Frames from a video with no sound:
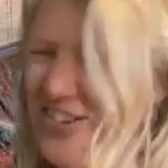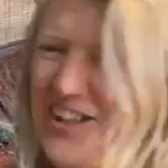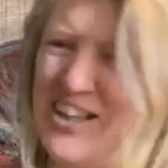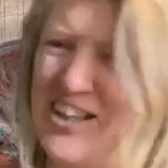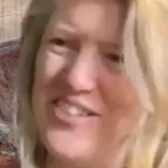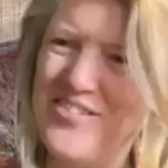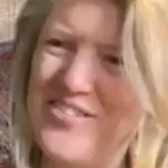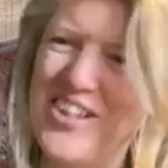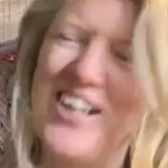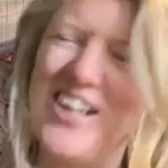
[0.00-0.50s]

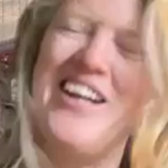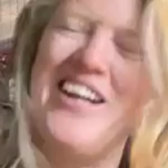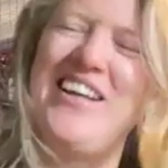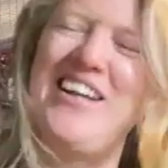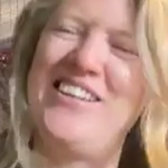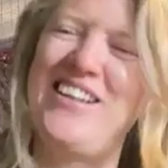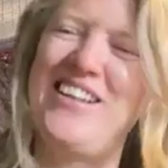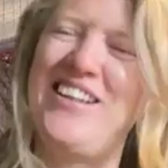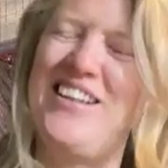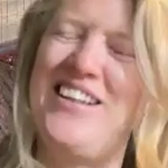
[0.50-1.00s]
Nineveh
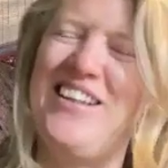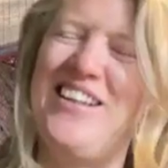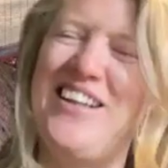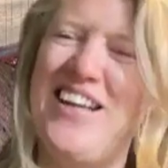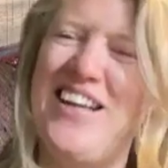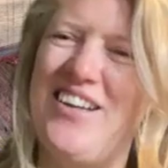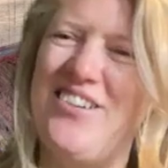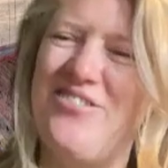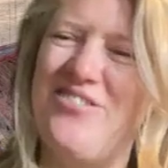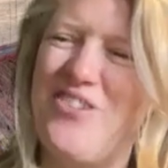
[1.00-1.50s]
and they
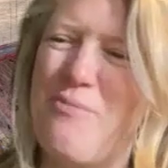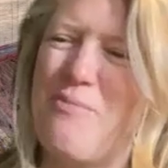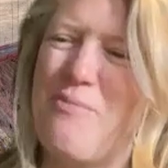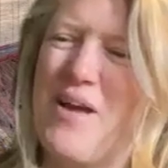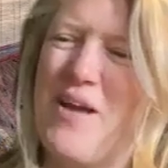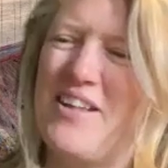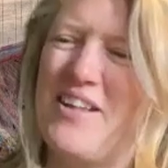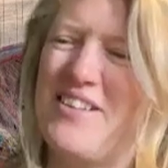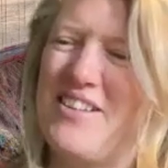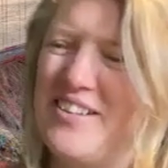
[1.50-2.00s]

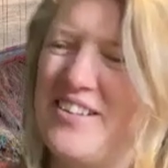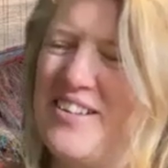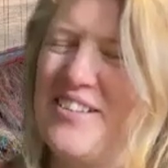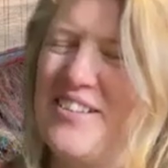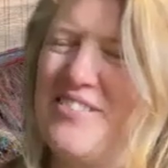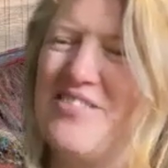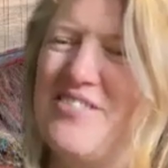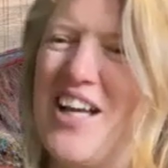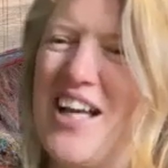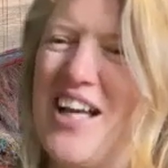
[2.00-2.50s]
repented
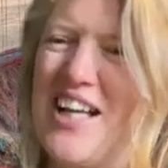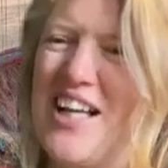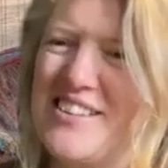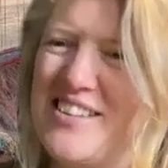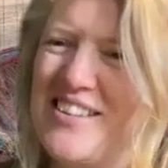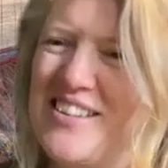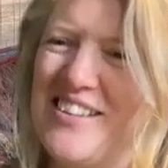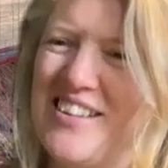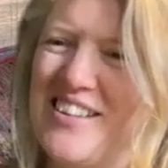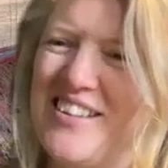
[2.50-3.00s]
and
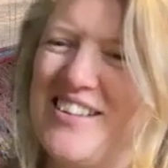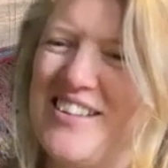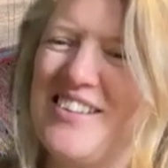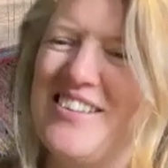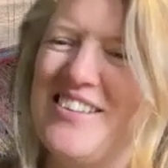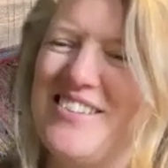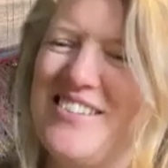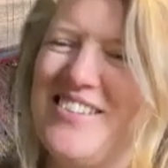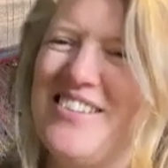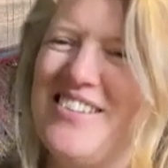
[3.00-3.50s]
fasted and
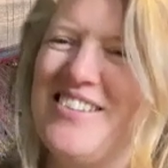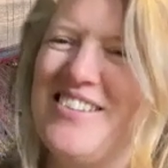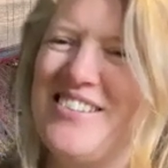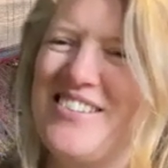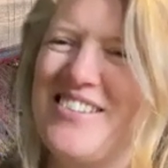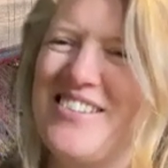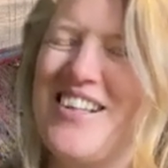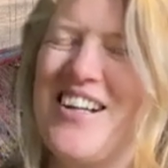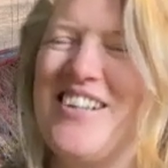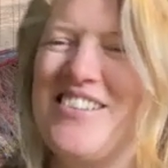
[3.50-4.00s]

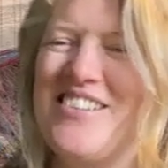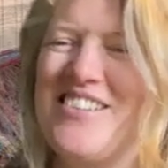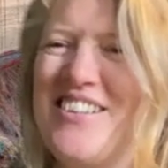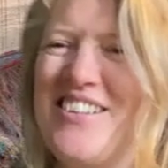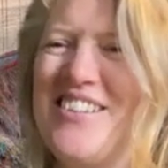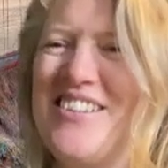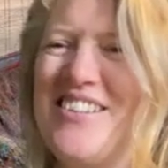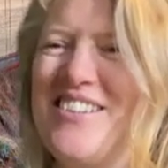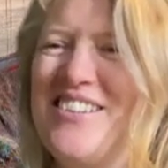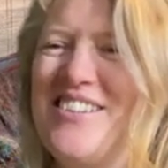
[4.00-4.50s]
God
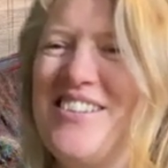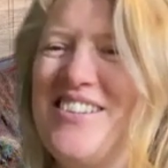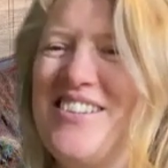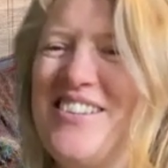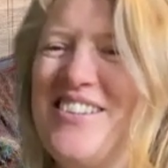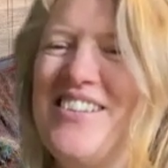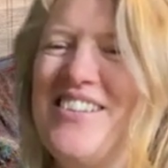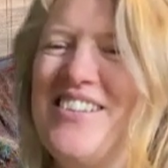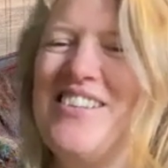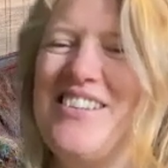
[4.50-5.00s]
did
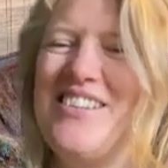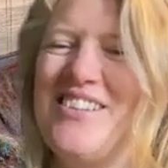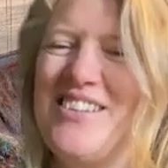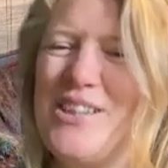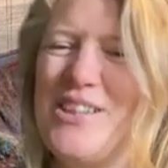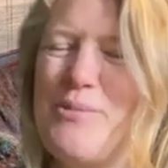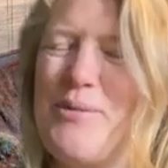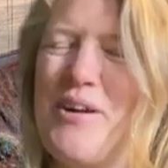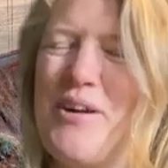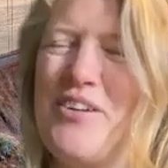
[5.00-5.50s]

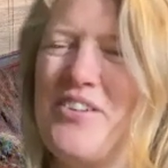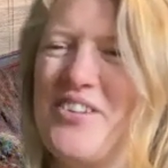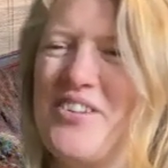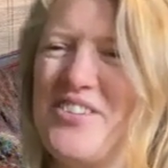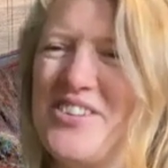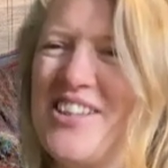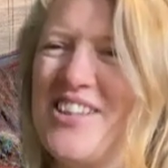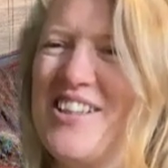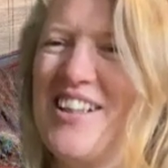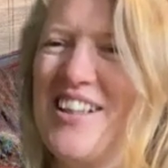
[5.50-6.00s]
spare their
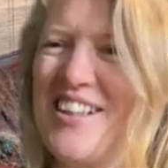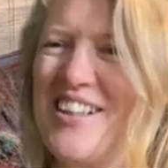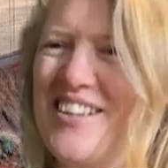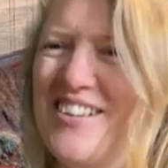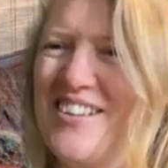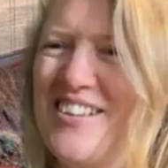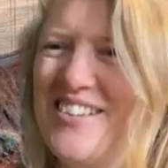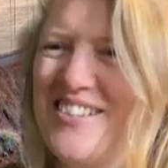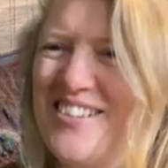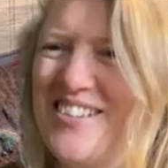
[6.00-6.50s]
city
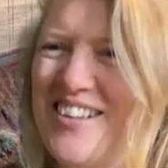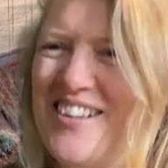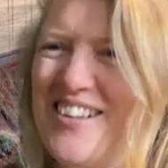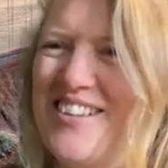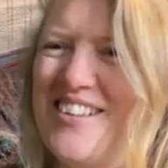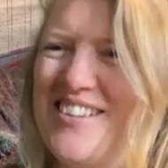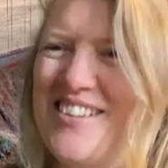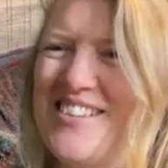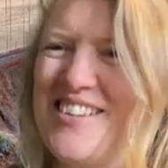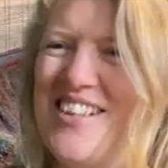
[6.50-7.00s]
at
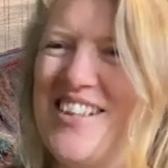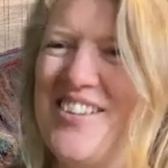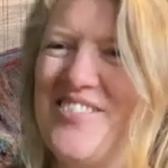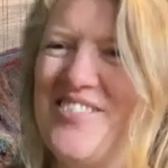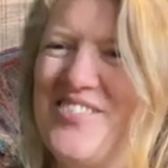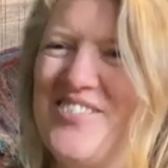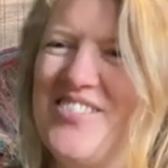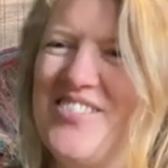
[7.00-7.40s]
that time.